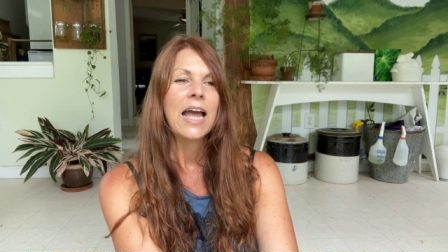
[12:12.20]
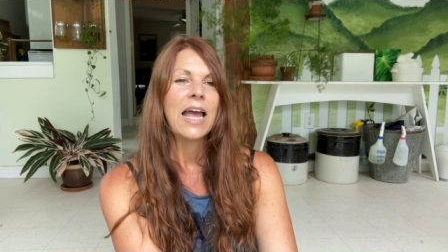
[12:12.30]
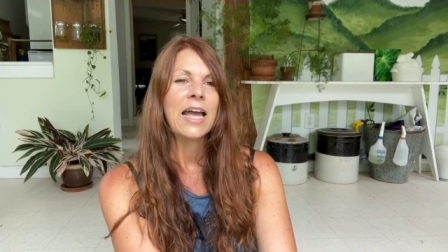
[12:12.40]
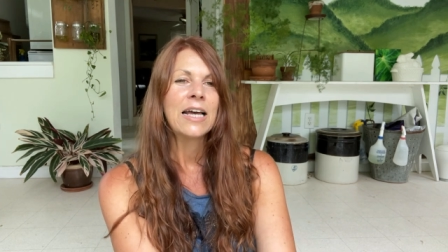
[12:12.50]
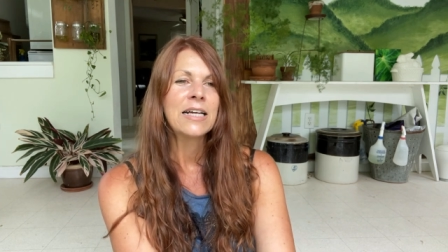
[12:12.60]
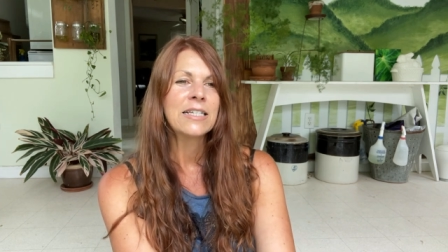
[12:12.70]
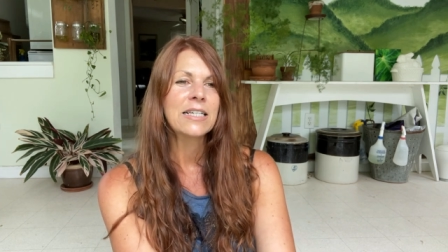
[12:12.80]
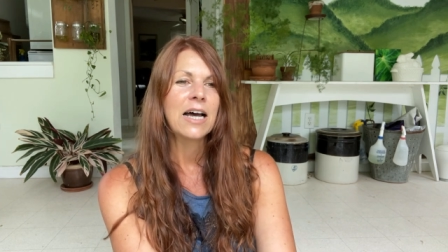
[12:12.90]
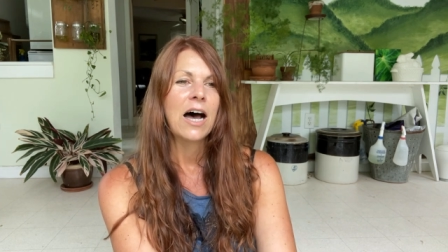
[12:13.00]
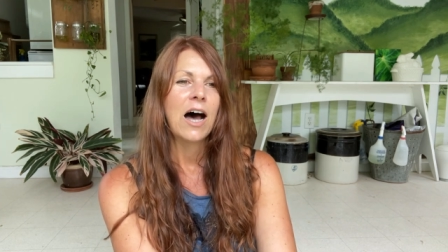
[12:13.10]

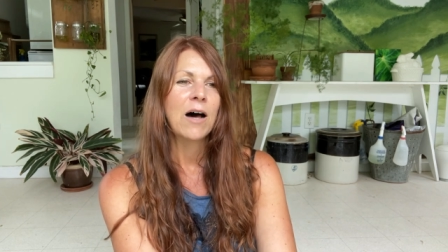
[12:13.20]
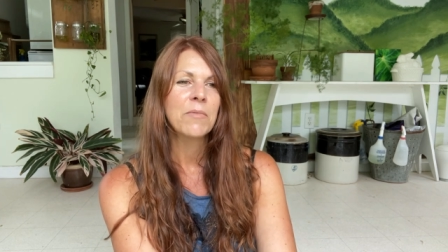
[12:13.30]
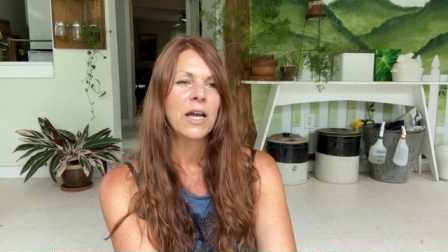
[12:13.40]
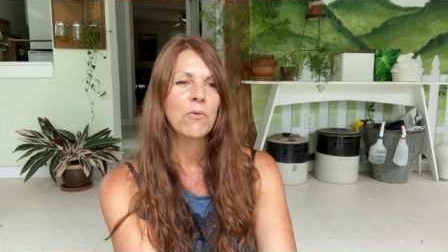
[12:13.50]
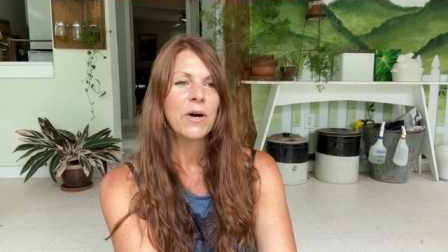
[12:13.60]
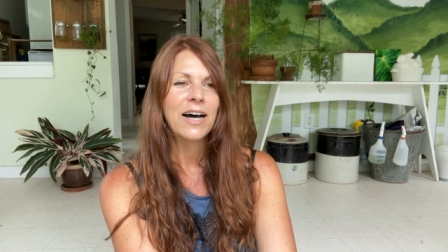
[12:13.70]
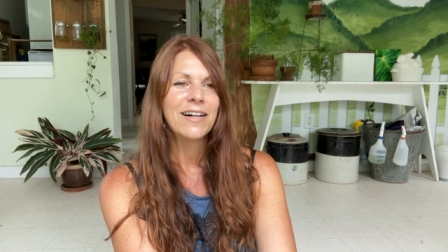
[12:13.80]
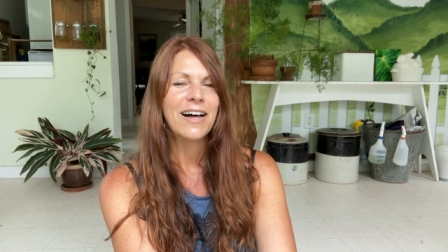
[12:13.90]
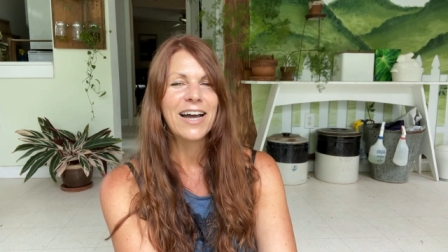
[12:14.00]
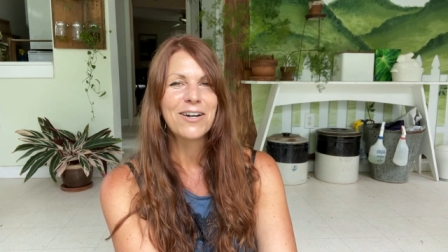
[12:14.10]
And I'm like,
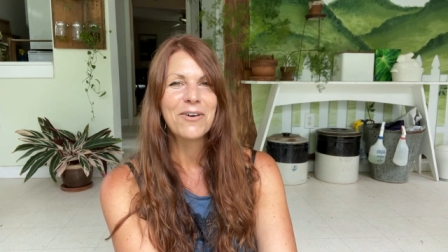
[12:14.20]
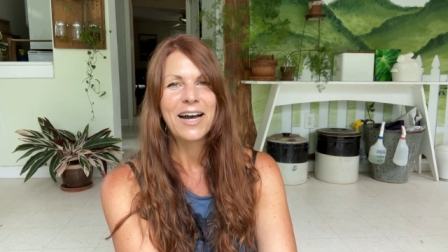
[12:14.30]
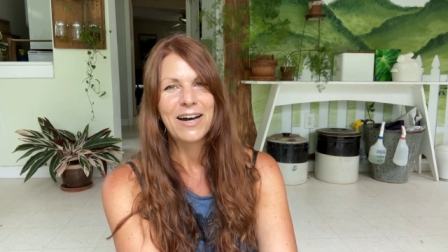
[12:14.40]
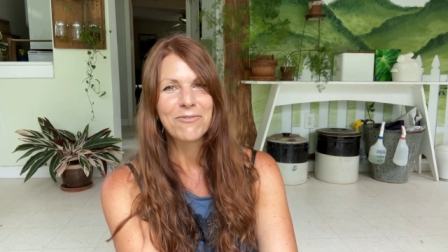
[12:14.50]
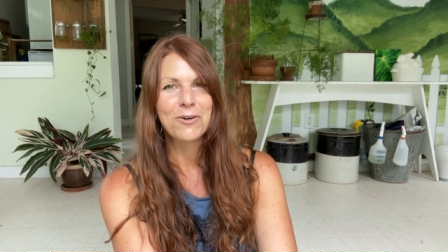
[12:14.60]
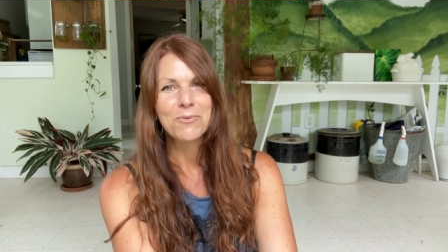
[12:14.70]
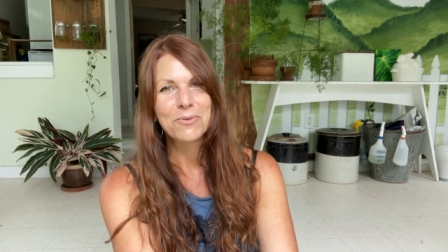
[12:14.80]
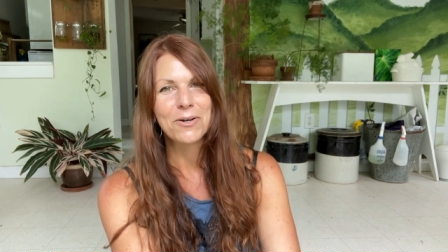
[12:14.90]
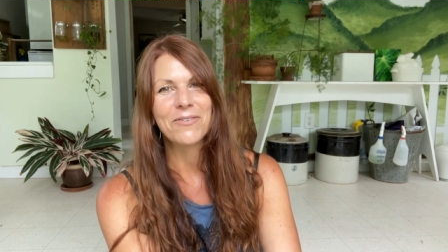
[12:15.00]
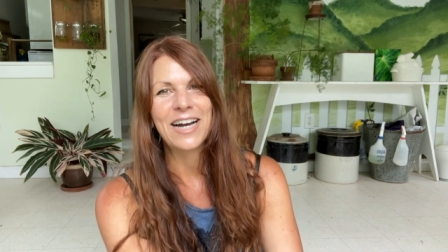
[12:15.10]
well, I don't have rope
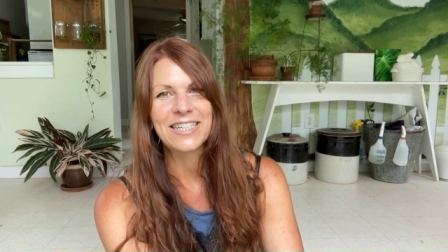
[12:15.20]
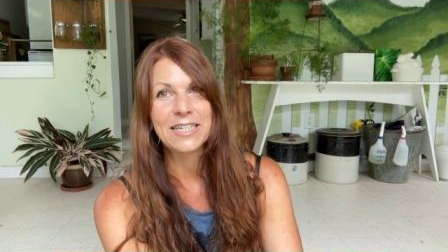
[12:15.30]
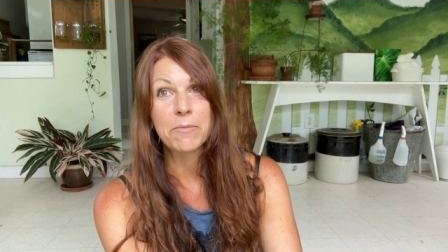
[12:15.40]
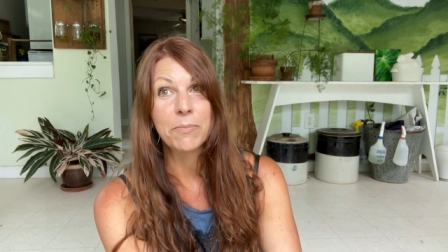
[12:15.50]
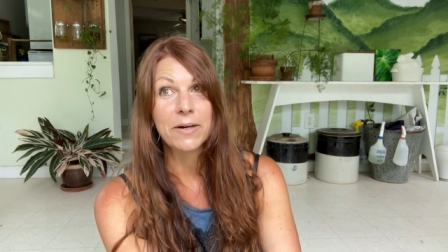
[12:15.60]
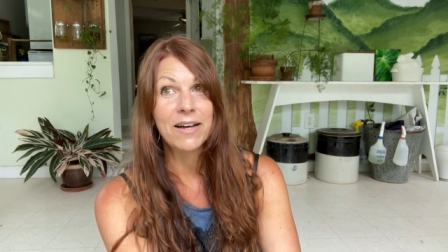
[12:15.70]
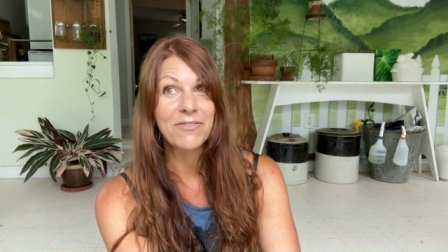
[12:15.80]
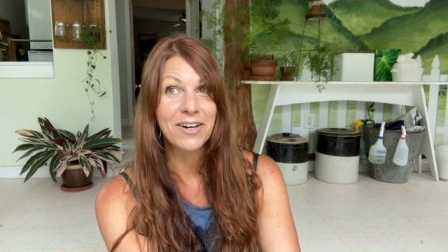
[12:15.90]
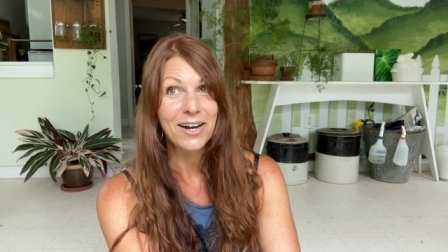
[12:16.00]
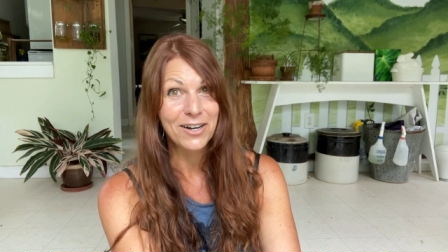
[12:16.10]
or a ratchet, but
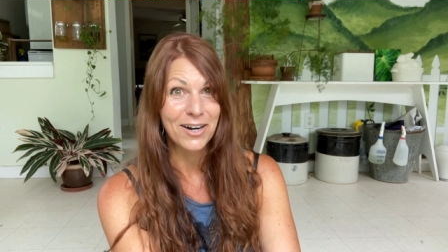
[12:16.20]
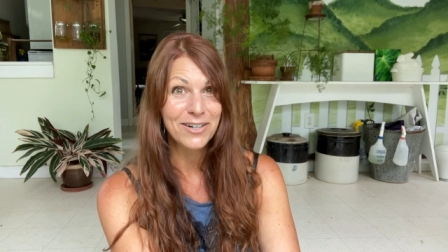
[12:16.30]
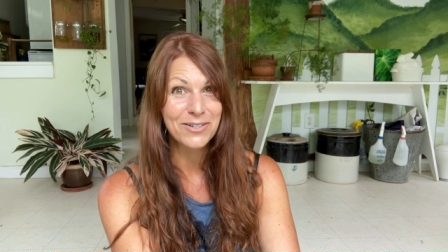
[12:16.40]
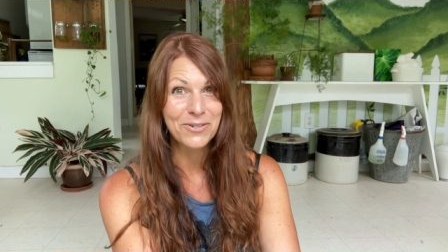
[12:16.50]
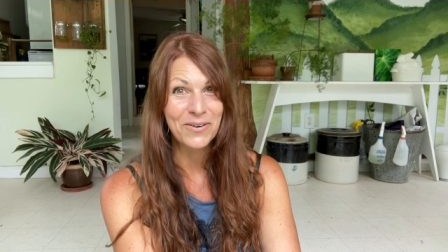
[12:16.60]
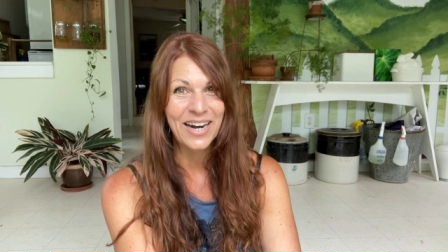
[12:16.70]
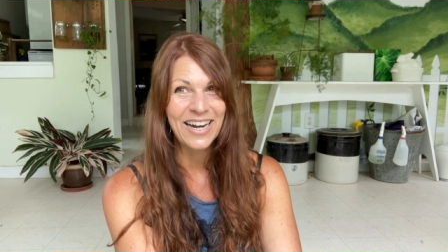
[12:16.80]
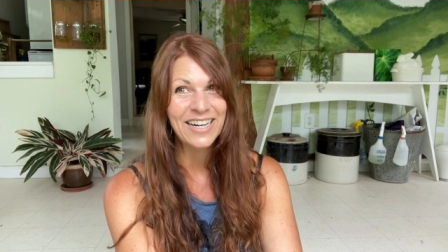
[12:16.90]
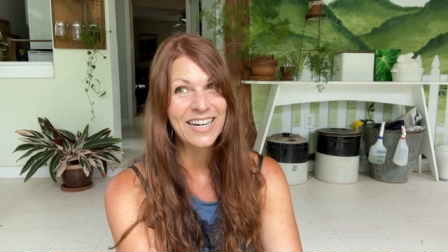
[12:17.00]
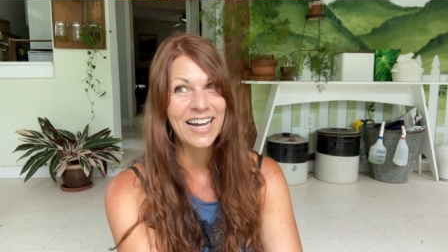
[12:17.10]
I've got garden
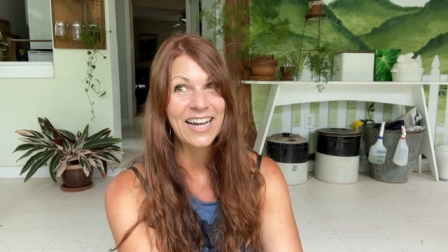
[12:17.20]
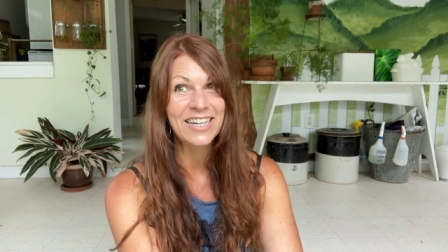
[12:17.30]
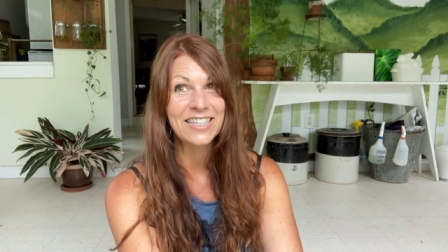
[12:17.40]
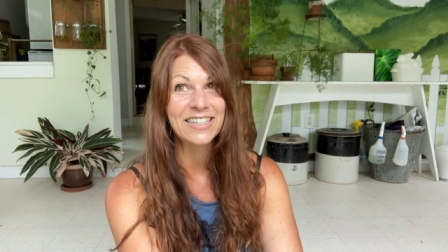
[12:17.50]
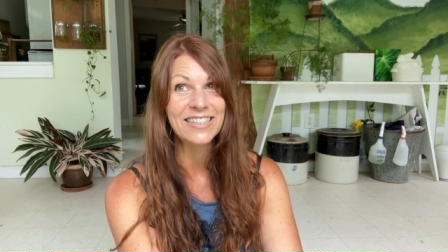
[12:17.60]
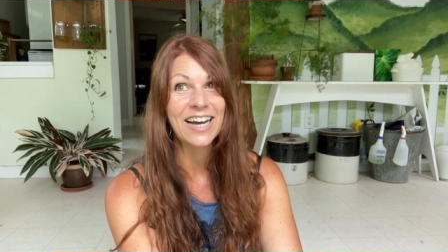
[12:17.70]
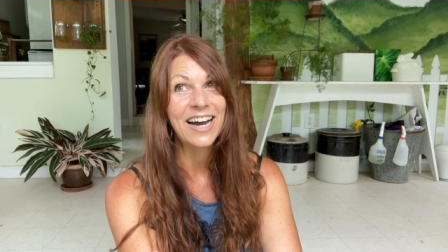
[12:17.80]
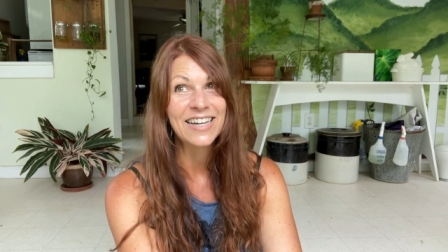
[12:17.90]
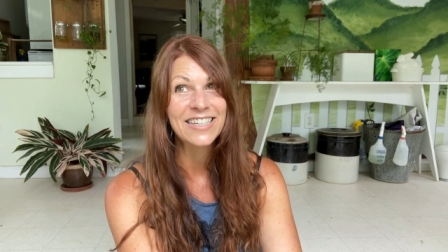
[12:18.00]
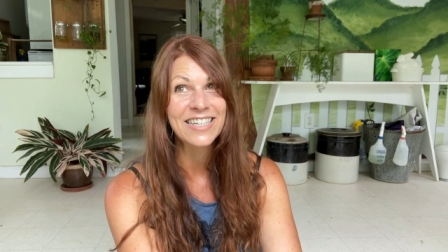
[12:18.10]
twine and I can
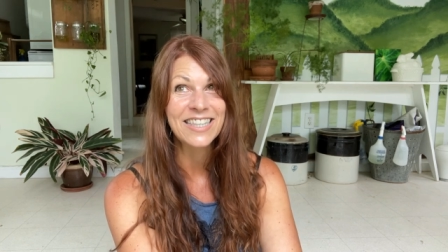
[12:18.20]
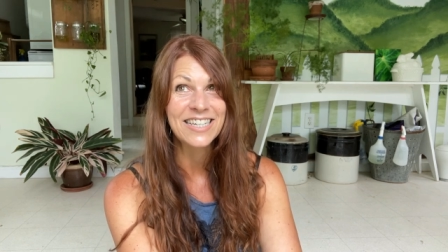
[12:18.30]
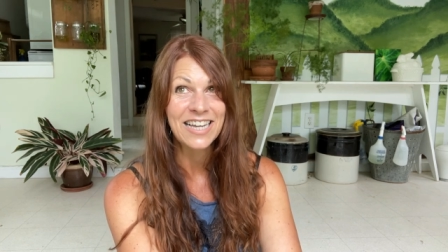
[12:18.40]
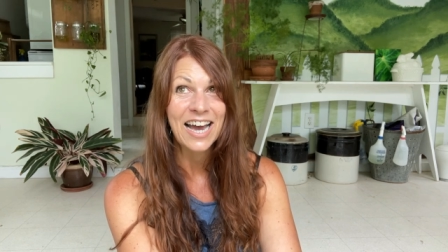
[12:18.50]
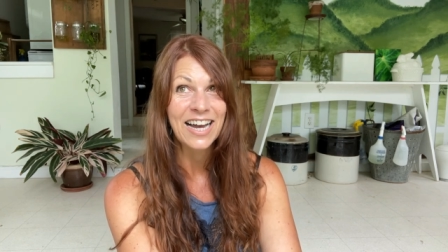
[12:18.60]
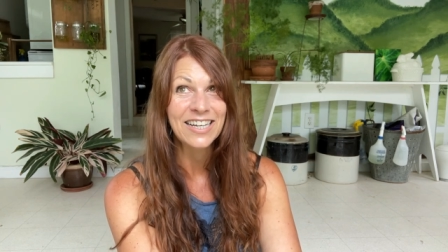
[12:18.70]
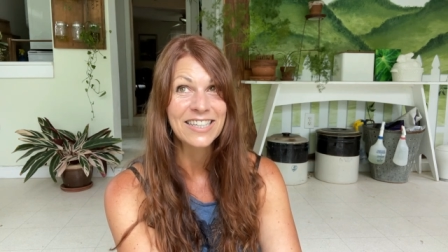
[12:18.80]
tie it to the deck.